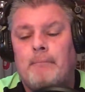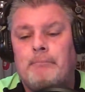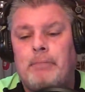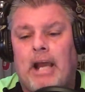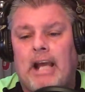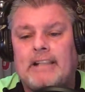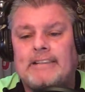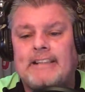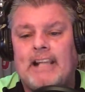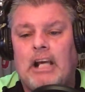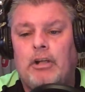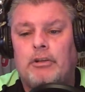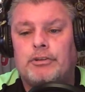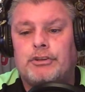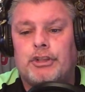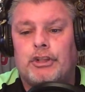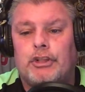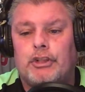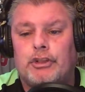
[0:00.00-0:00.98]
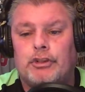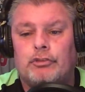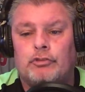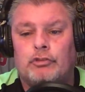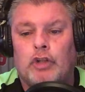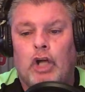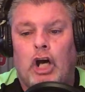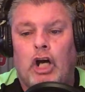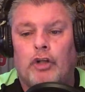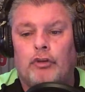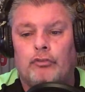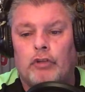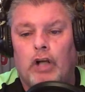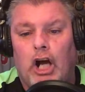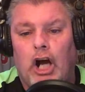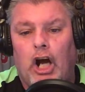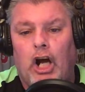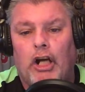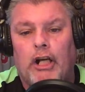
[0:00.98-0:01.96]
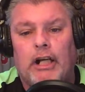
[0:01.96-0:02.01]
pat down turned gone
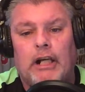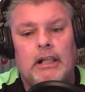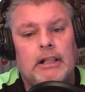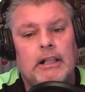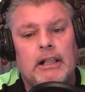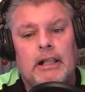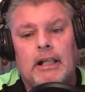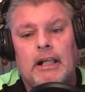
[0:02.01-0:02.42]
wrong.